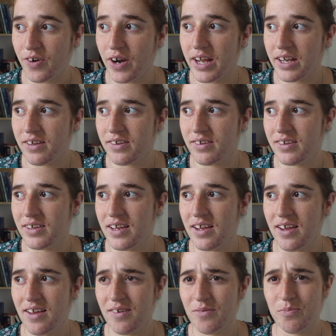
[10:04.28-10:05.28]
read
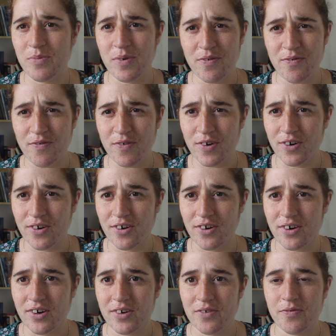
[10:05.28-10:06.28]

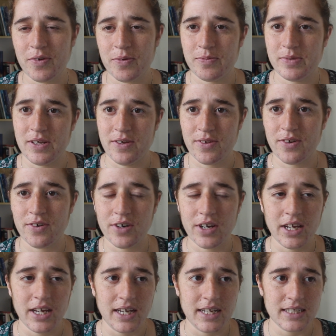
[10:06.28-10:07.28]
before from South
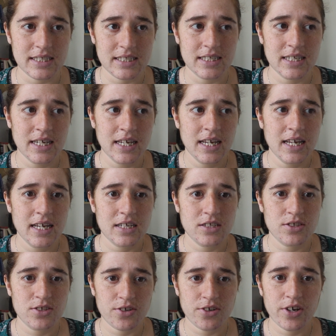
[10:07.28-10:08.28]
Korea. It's a
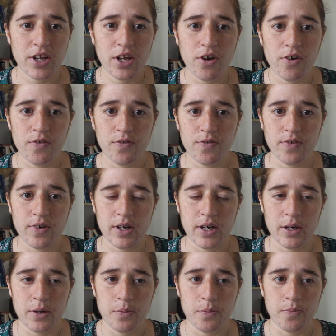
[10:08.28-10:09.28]
story of
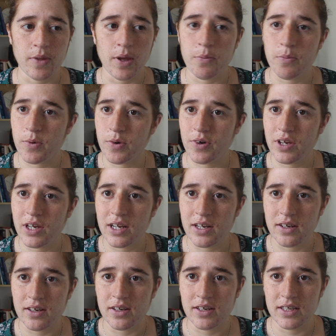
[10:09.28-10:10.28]
a boy
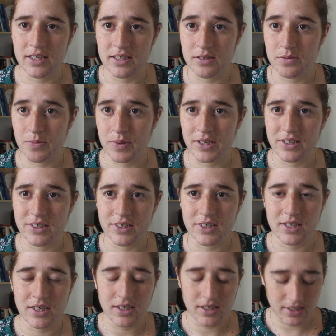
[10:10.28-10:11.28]
and his
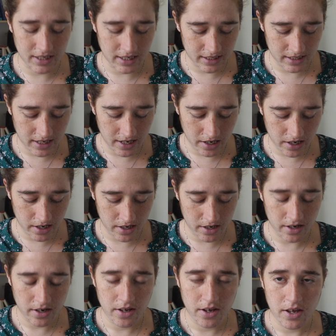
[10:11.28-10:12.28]
mother that
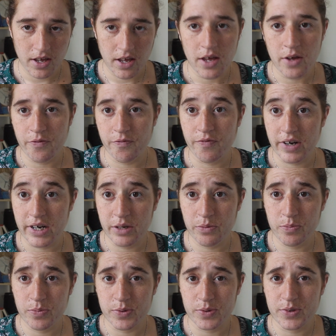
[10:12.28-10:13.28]
are
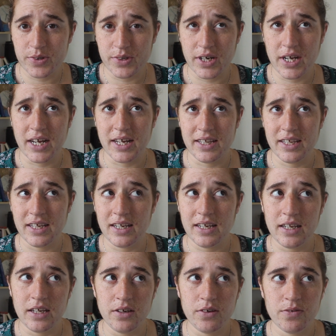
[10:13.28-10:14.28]
very poor, and
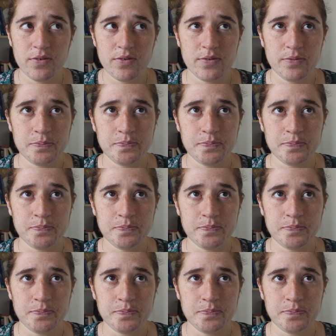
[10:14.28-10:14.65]
they live